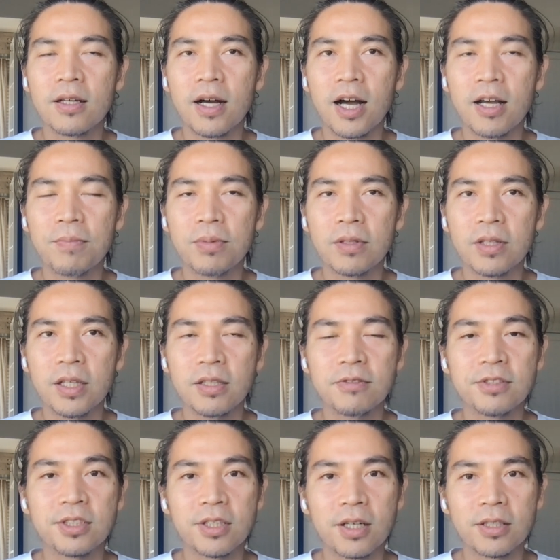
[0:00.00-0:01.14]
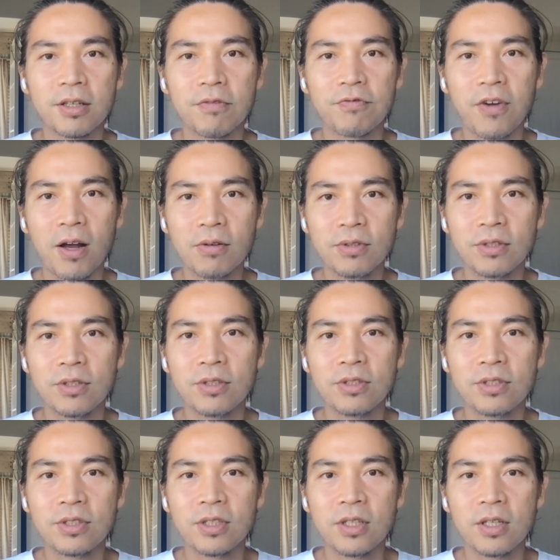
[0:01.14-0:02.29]
I believe startup
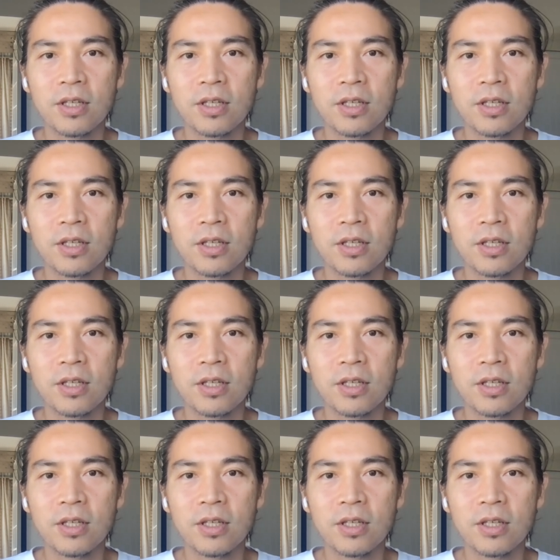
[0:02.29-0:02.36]
founders